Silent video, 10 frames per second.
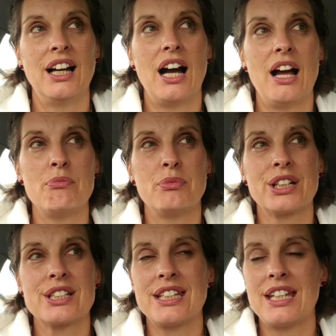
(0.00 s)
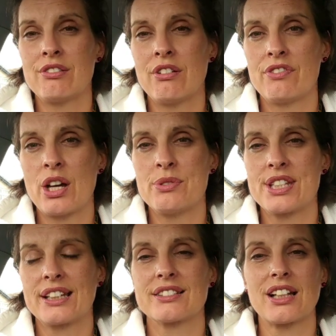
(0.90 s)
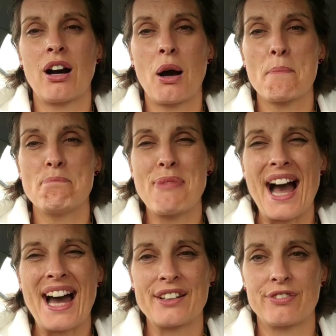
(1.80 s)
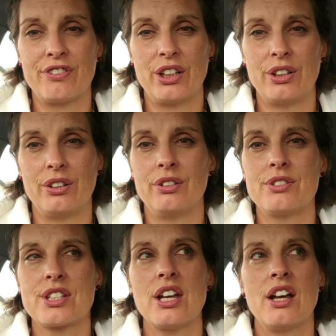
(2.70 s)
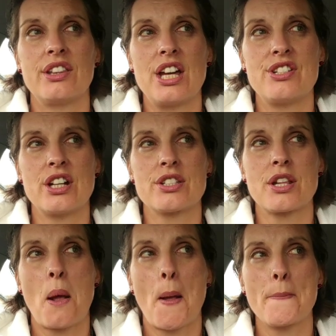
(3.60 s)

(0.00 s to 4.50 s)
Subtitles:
because neither of those things are bad foods, they're just